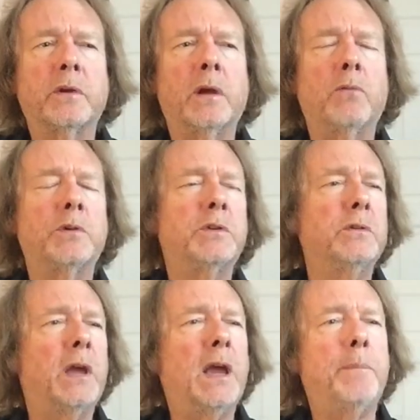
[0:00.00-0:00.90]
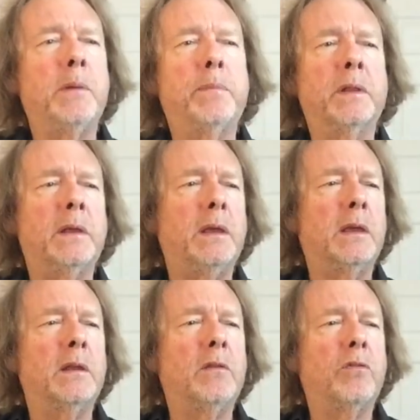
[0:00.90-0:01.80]
I wish you happy
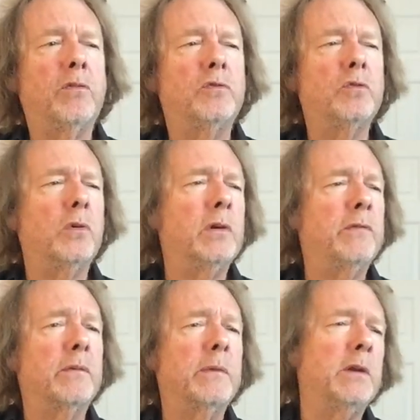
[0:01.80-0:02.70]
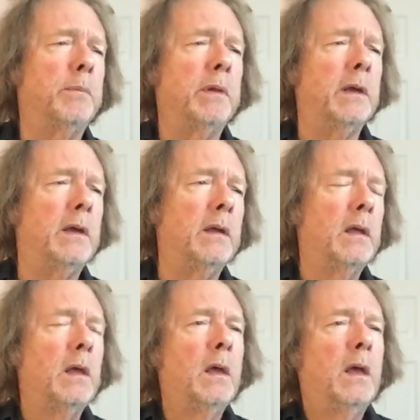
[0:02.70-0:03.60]
playing. It is a joy for me to play,
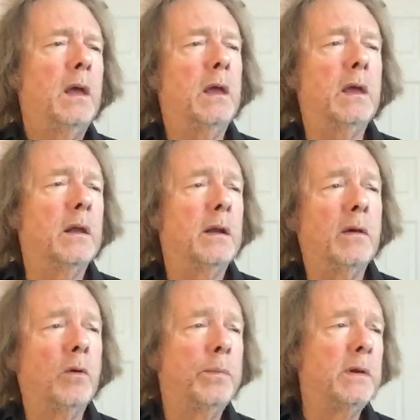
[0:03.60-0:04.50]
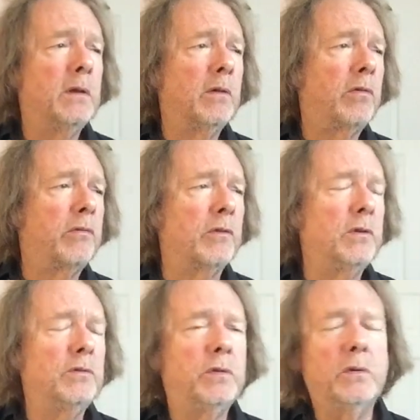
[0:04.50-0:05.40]
and I hope it is for
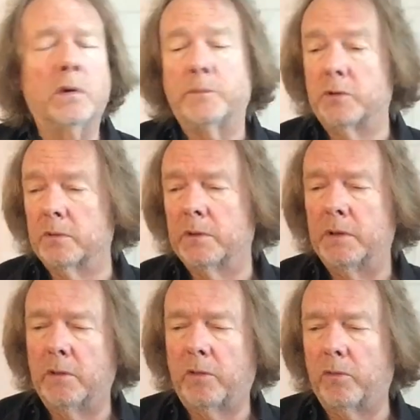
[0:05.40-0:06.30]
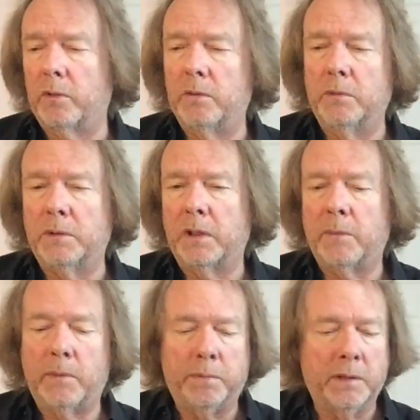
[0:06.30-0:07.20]
you too. I'm sure it is, or you would
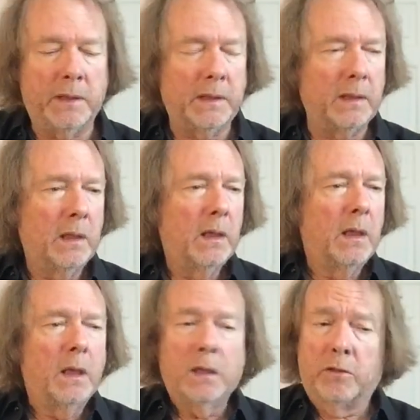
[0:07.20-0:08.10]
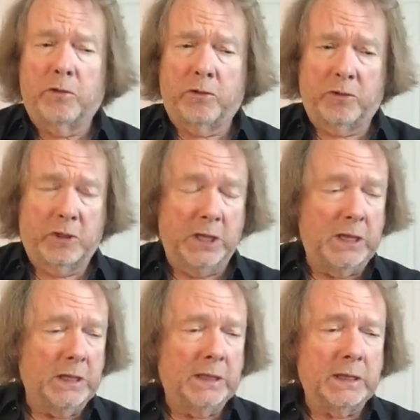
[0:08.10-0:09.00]
not be playing. See
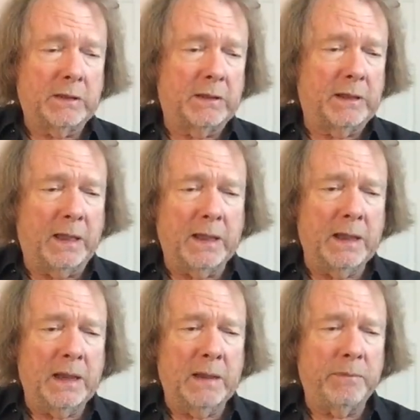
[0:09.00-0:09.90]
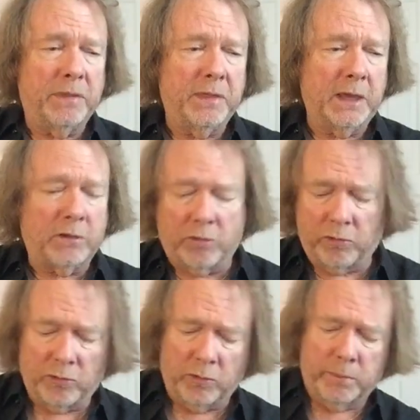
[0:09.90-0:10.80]
you next time. Thanks
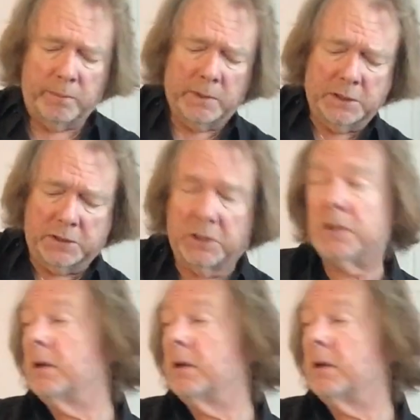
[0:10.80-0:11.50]
so much.